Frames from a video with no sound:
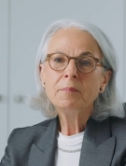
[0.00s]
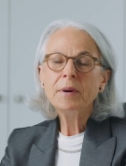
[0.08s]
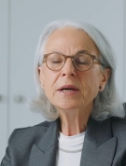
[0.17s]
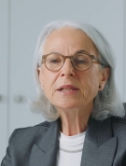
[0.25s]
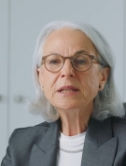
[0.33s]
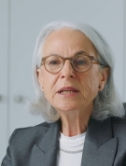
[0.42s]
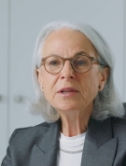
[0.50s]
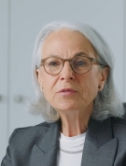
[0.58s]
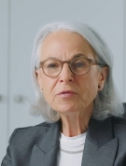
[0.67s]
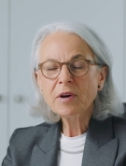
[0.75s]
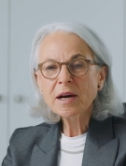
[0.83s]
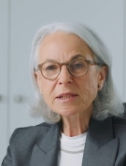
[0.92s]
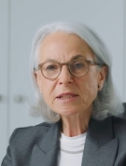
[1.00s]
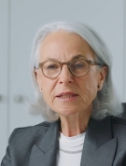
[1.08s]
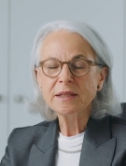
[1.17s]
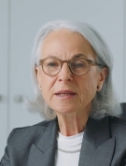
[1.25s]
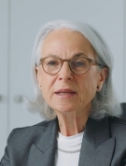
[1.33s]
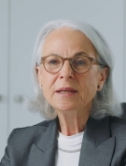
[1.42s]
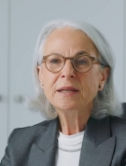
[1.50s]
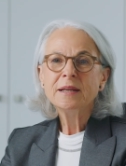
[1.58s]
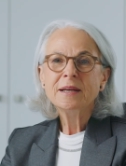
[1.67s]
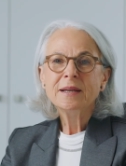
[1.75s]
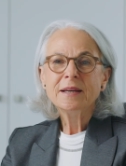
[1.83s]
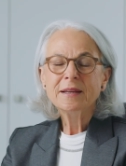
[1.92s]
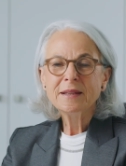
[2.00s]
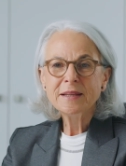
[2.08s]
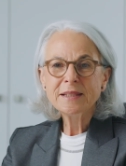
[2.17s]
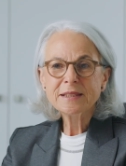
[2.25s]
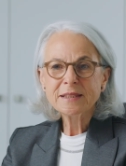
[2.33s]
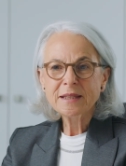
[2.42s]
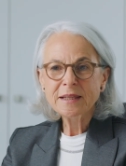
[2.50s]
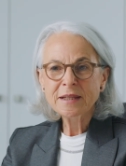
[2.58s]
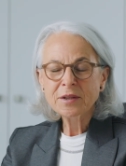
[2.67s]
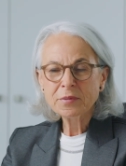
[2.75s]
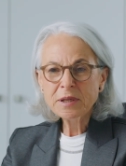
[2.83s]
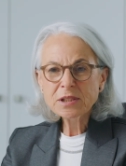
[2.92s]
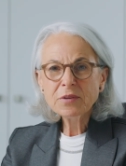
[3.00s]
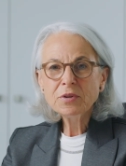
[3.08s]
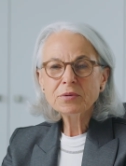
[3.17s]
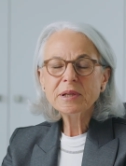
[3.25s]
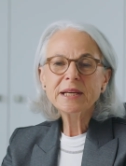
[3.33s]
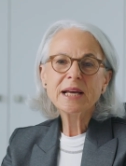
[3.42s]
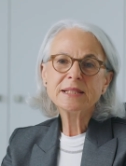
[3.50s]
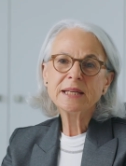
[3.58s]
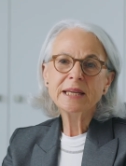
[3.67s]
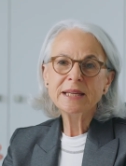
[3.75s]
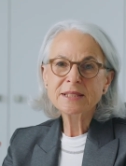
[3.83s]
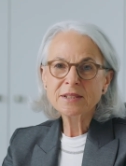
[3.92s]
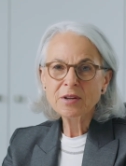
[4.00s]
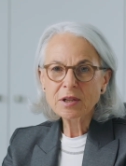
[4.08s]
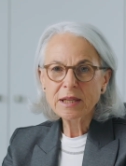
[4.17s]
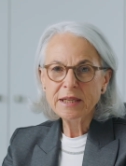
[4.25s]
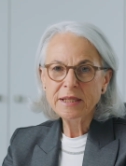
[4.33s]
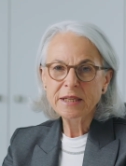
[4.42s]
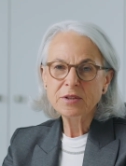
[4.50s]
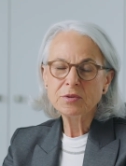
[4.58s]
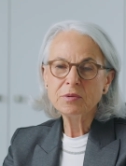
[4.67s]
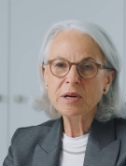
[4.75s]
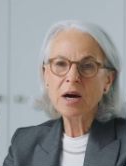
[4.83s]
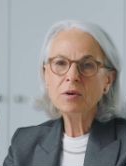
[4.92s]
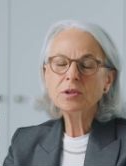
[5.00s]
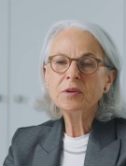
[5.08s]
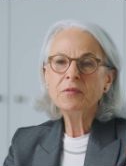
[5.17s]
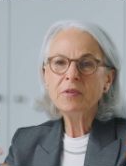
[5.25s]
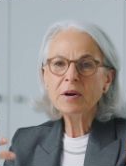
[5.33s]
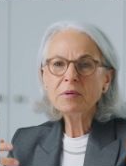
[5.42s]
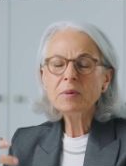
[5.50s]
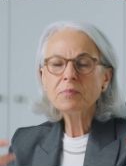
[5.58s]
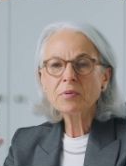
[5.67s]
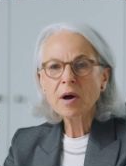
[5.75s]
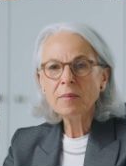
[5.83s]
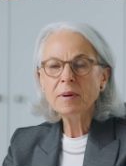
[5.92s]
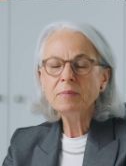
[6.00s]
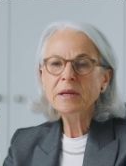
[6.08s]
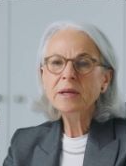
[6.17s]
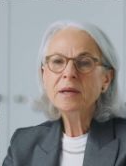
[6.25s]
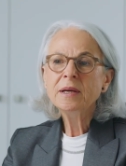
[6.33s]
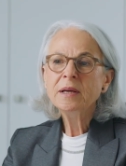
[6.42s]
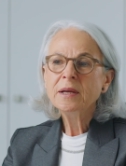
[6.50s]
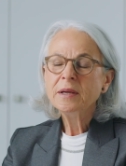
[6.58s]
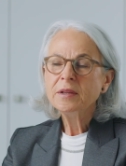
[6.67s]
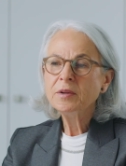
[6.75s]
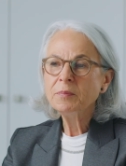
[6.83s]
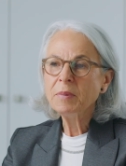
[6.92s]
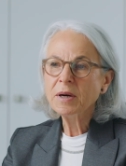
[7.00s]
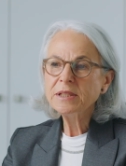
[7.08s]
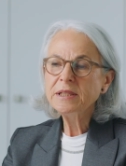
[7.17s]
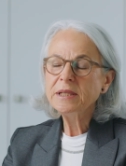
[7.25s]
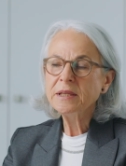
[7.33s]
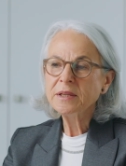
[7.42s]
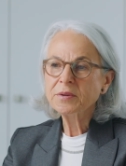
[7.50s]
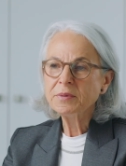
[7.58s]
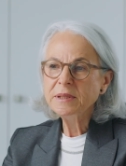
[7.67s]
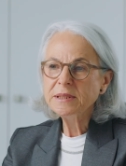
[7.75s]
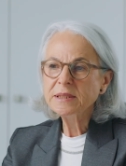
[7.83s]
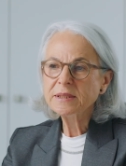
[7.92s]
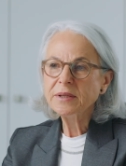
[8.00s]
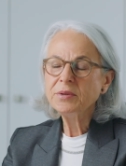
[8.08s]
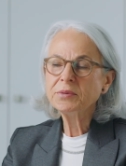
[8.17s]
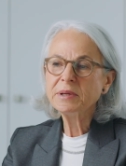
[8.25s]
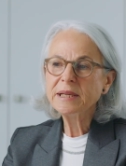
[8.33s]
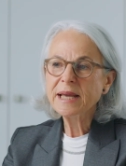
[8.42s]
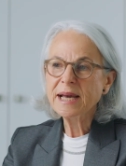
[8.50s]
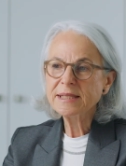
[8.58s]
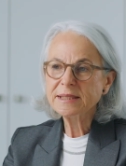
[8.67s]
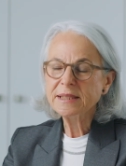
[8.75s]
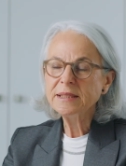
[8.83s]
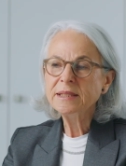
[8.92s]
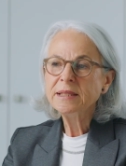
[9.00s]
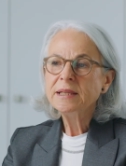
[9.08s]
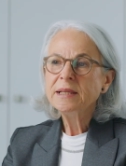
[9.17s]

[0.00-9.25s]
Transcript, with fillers: But in fasting, this increase of uric acid is not leading to gout, and very probably the body increases the uric acid